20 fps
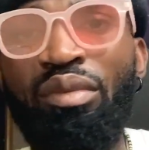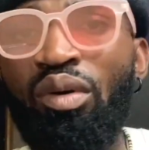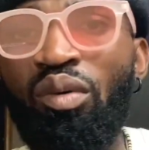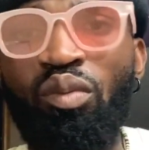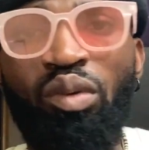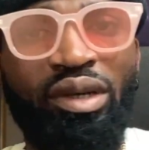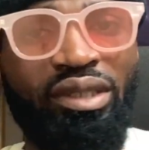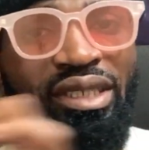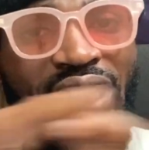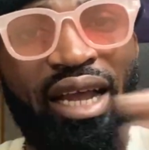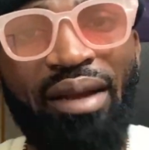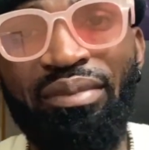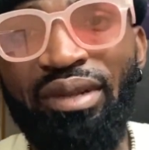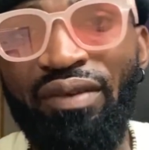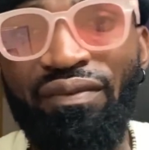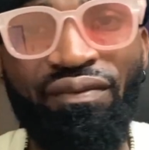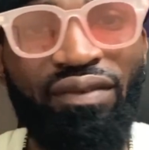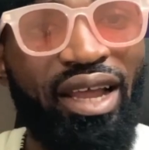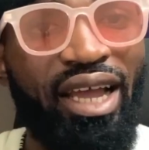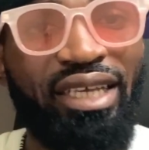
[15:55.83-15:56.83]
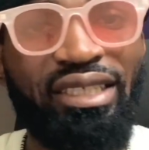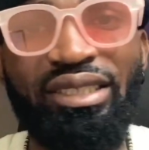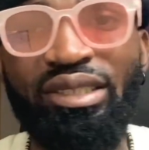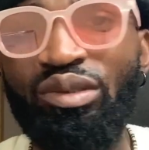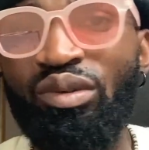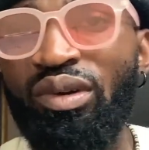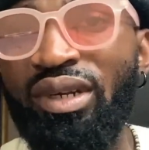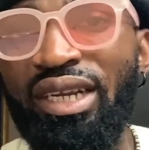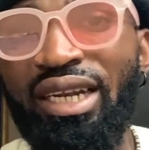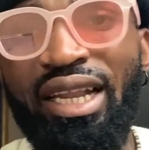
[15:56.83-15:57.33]
what time the flight is
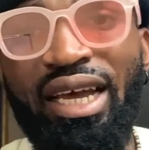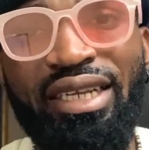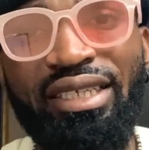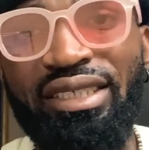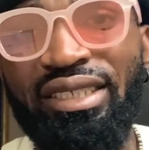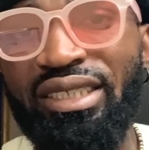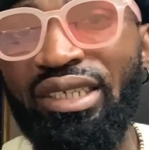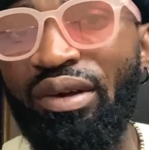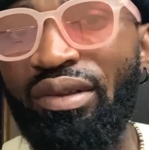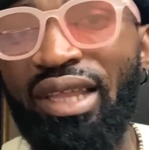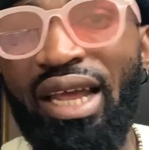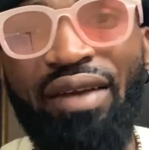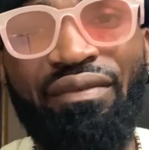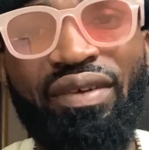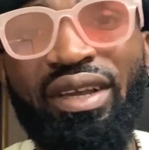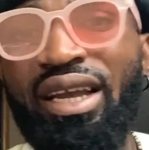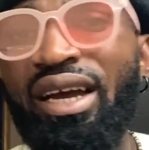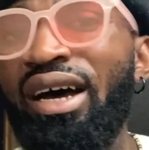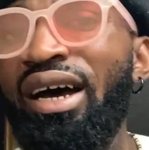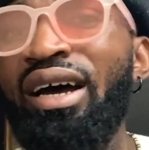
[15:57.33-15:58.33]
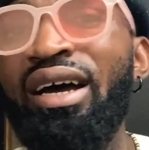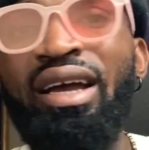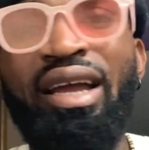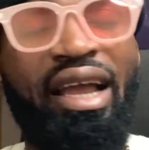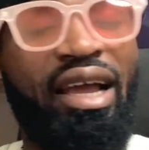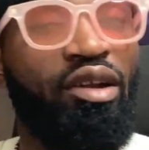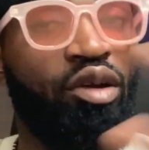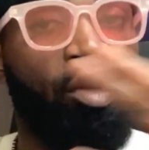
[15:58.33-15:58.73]
going to land in South Africa, and